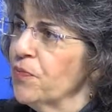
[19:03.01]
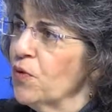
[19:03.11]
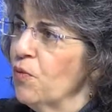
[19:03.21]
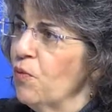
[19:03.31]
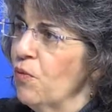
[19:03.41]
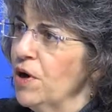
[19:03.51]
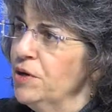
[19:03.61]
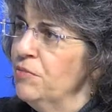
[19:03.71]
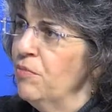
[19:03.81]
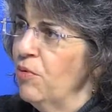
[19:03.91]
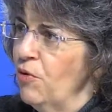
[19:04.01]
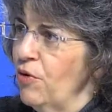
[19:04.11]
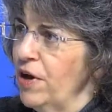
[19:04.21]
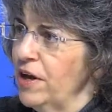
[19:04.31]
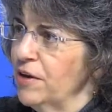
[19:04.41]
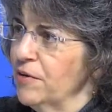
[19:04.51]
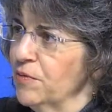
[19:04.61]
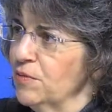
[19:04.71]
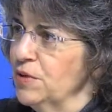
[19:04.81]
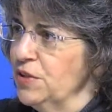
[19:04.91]
one boy
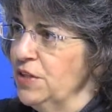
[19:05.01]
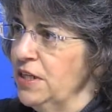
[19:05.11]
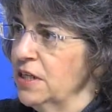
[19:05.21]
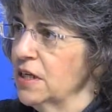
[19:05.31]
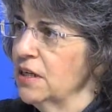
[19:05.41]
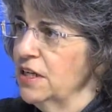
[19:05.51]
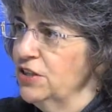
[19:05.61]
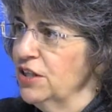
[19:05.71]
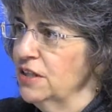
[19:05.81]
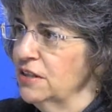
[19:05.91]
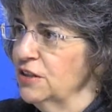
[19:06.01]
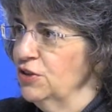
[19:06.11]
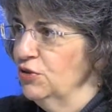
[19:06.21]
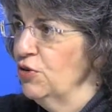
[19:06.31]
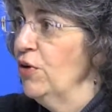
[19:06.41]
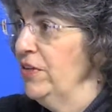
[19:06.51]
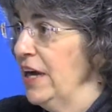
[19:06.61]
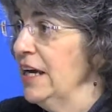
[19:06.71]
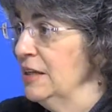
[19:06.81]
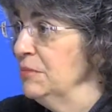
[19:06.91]
was seen clutching the toy, the
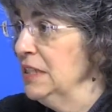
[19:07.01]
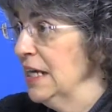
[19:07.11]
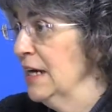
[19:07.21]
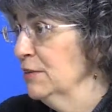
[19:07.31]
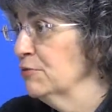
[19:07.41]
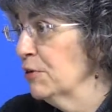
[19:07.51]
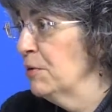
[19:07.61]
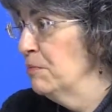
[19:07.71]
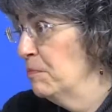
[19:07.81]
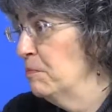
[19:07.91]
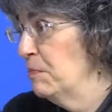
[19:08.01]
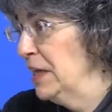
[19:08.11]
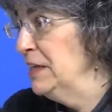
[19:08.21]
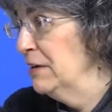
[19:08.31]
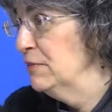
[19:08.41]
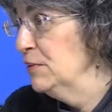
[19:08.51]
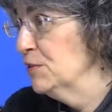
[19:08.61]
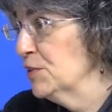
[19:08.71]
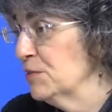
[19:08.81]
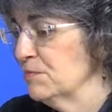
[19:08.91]
hand-me-down from my
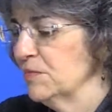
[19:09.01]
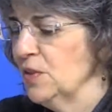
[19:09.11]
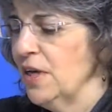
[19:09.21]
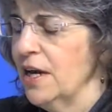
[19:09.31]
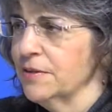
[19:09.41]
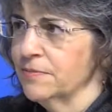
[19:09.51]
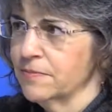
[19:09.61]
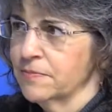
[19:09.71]
nephew's son.